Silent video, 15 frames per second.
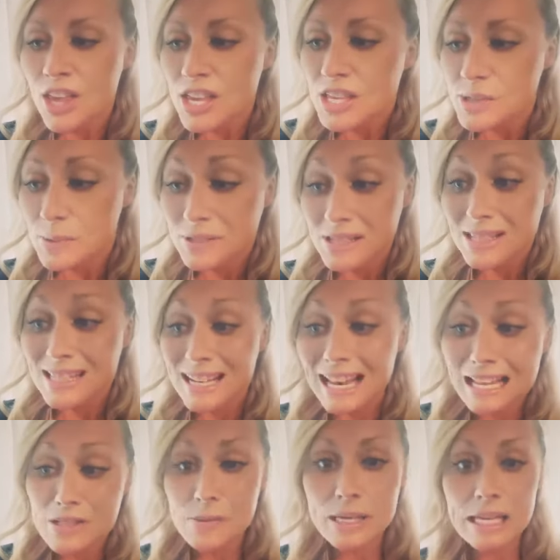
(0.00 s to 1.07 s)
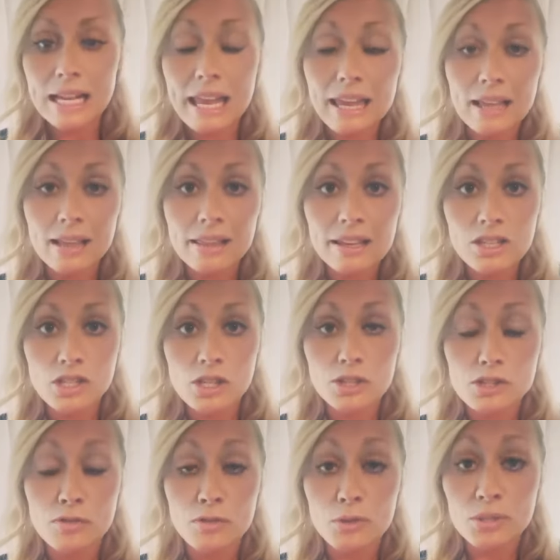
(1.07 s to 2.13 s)
So as I said last week in English, lots
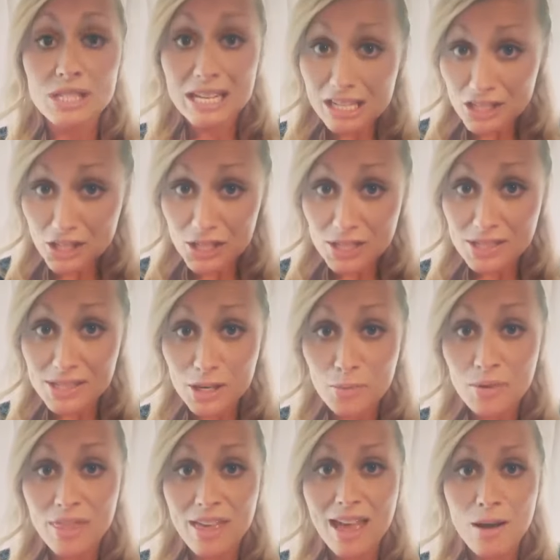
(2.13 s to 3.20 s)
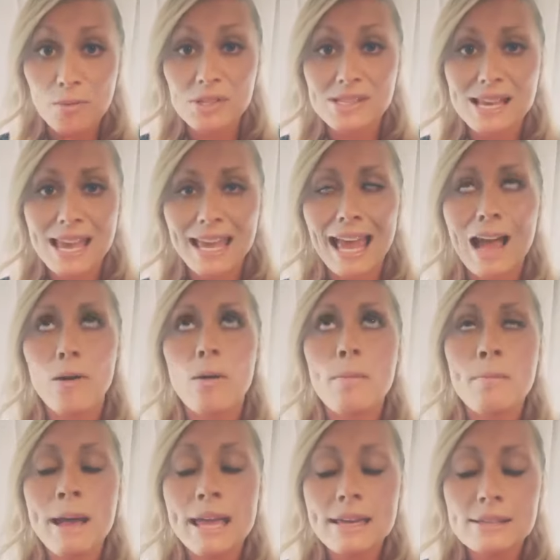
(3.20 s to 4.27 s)
of your teachers who were there were saying how
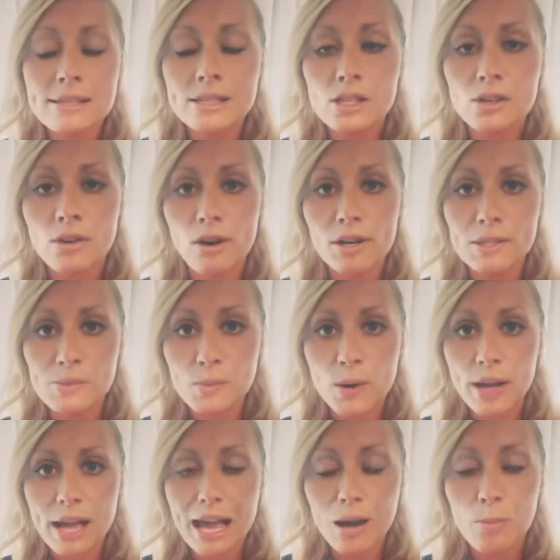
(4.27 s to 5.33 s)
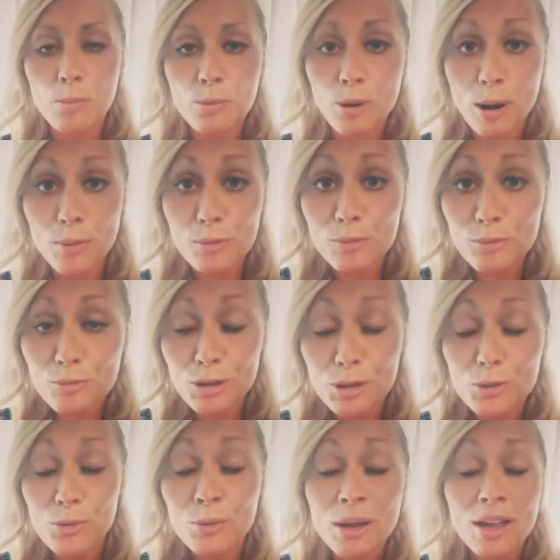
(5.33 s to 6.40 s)
amazing you guys were, how proud of
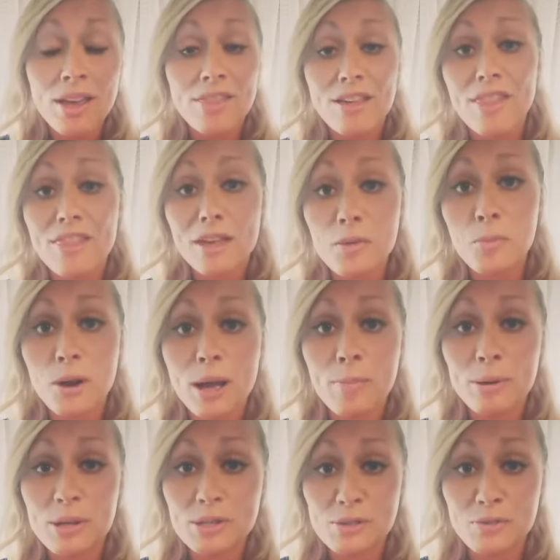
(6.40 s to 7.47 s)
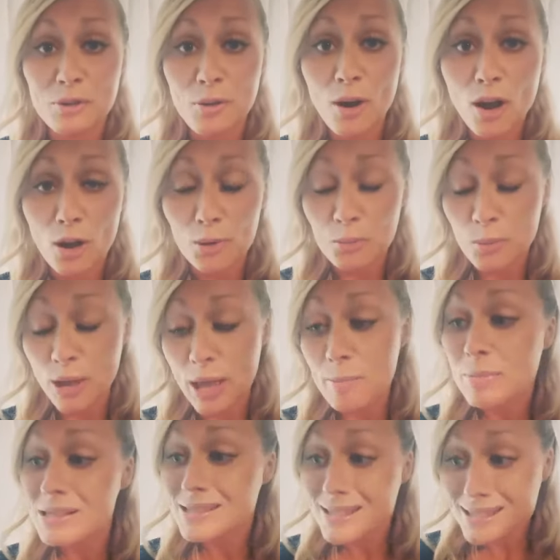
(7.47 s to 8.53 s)
you that they were because of your hard work.
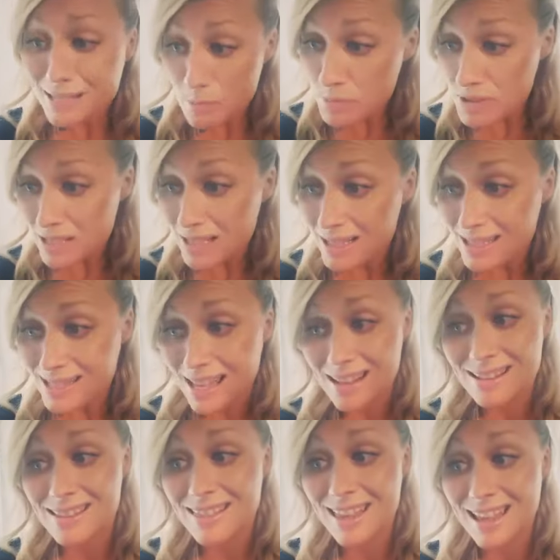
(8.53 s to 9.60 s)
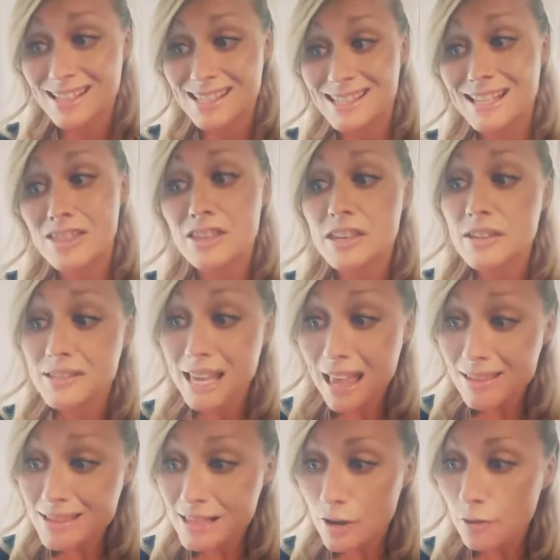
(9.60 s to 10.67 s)
Mr. Simpson said this. He said, "The year
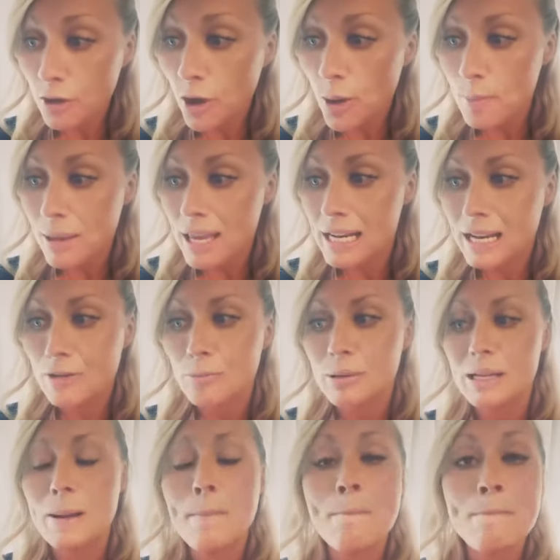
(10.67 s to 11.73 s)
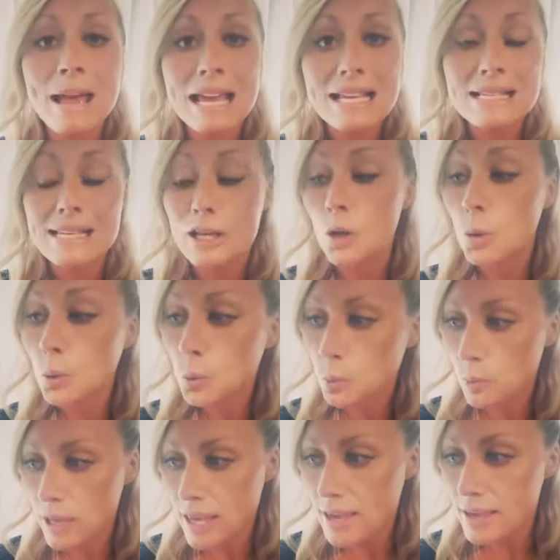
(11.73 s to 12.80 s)
10s that have come in have been amazing all
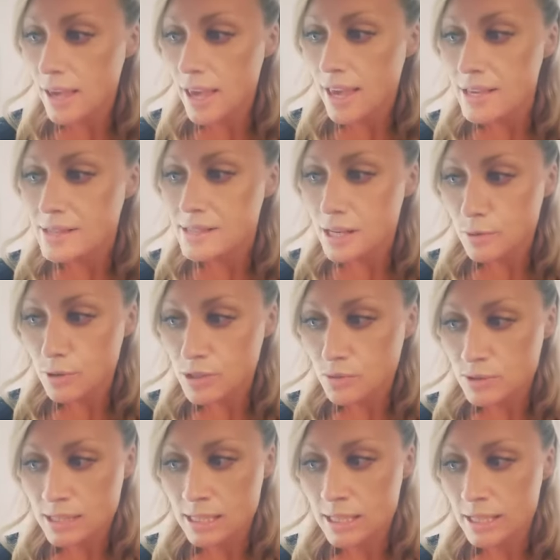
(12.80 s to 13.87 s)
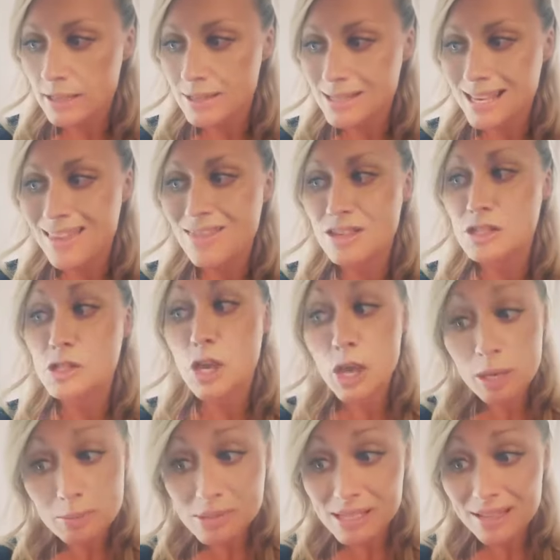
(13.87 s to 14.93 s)
week, serious resilience in the
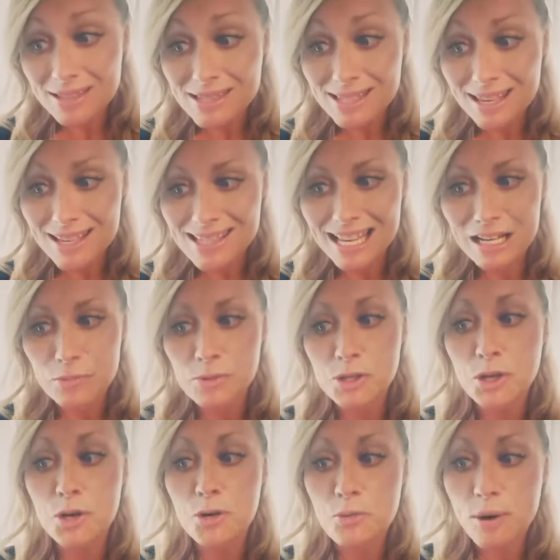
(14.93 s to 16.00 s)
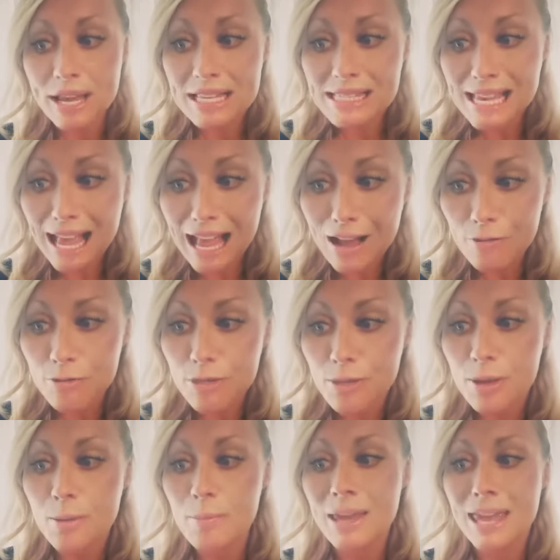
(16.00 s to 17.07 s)
circumstances, and it was great to have
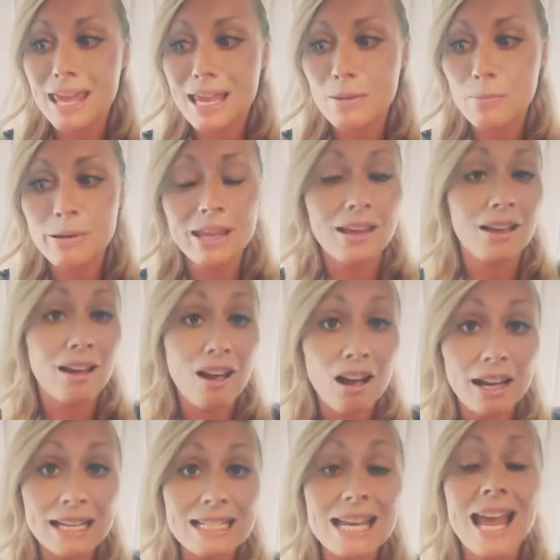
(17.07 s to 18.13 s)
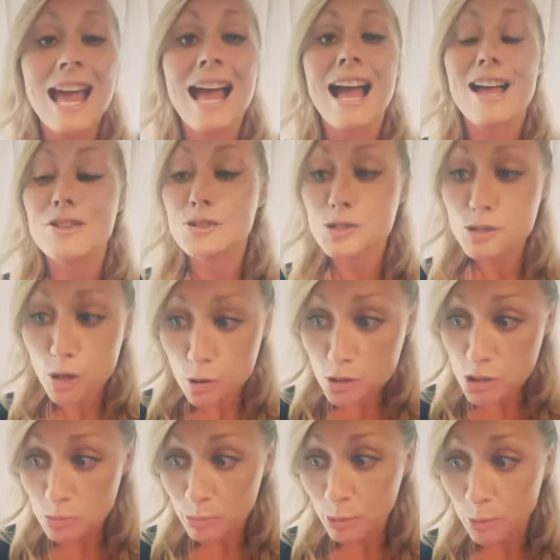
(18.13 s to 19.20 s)
them in being kind and
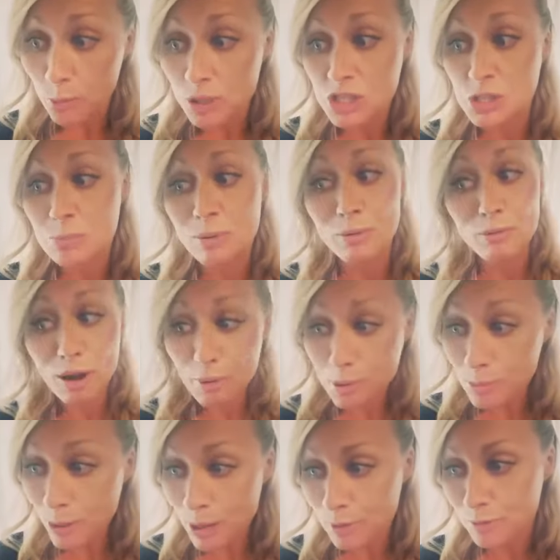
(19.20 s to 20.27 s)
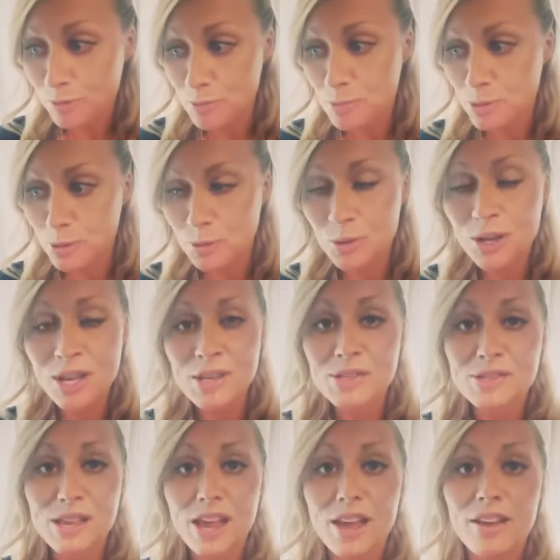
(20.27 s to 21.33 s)
sociable. We should be very proud of them all."
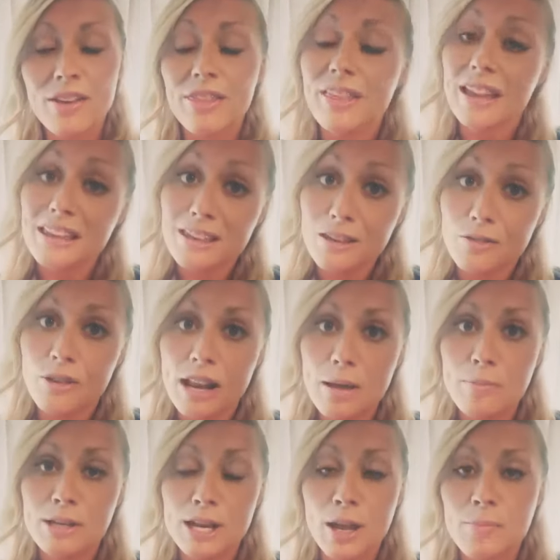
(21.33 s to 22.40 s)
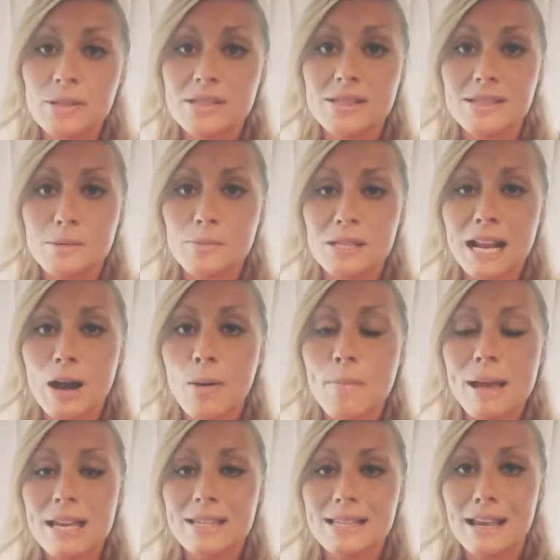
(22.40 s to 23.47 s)
So thank you for letting me know, Mr. Simpson, how
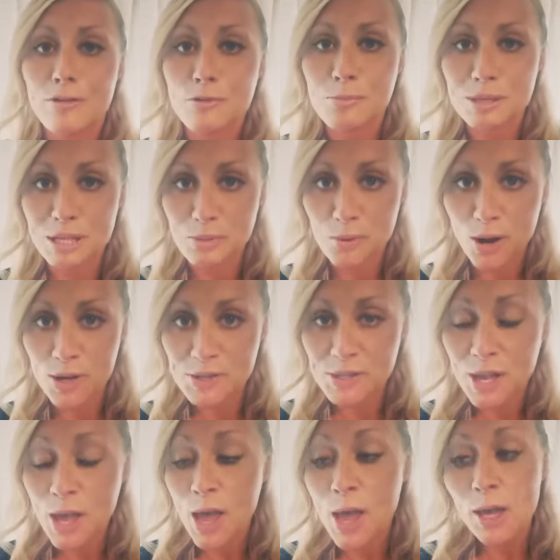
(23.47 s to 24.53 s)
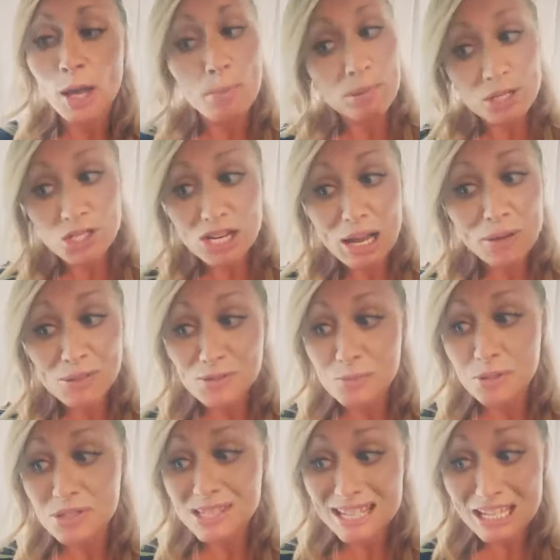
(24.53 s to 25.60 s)
amazing everybody was. A couple of shout outs from
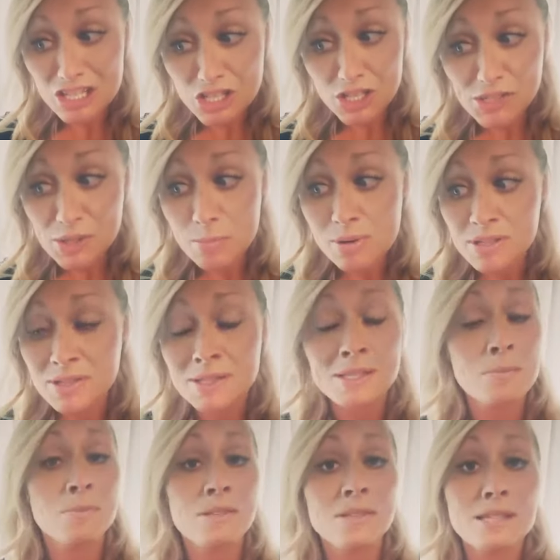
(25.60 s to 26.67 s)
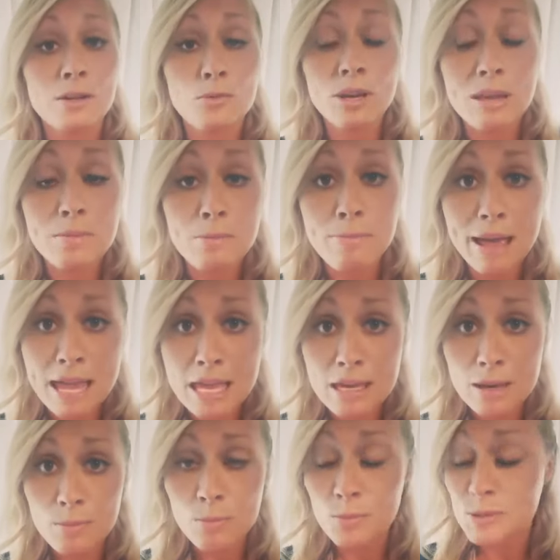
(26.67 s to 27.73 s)
your teachers. So Mr. Simpson said Rahima
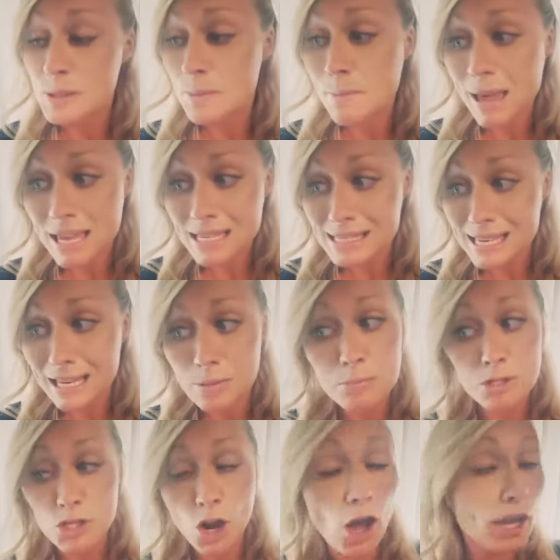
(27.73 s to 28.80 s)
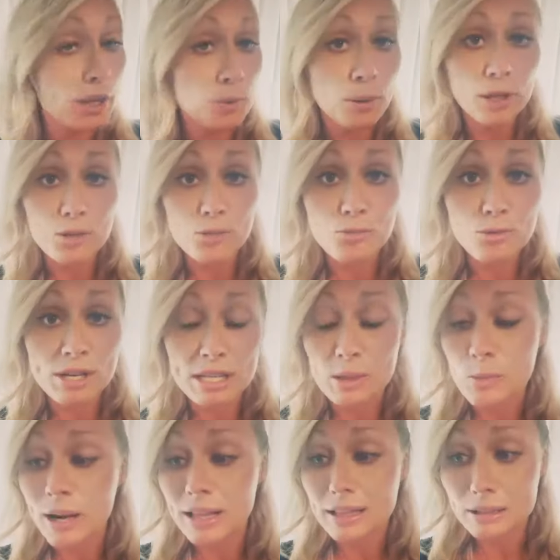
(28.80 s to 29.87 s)
Begum was amazing and Mujahid worked really
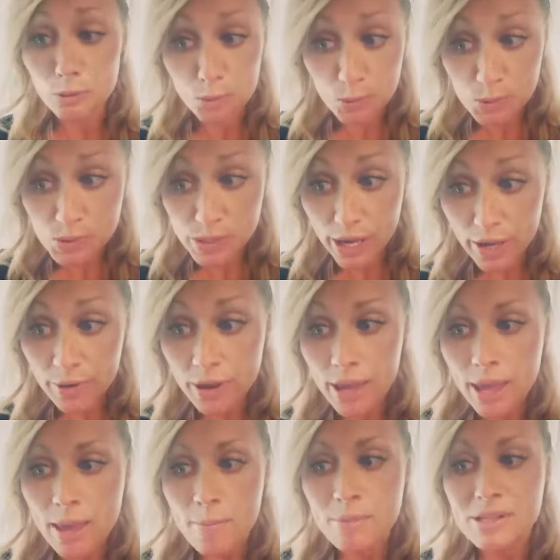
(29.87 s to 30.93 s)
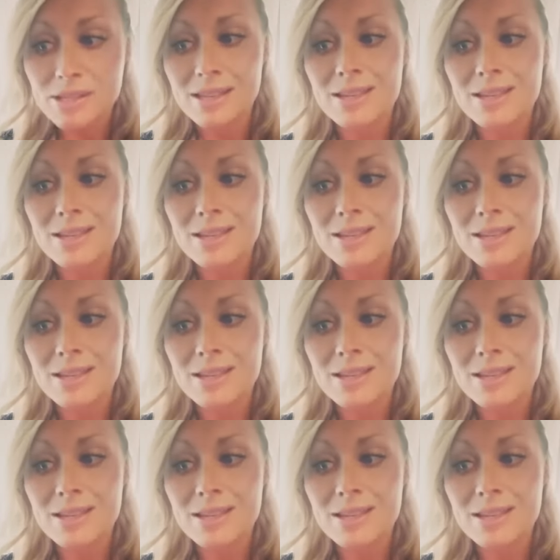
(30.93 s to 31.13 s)
well. Also, Mr.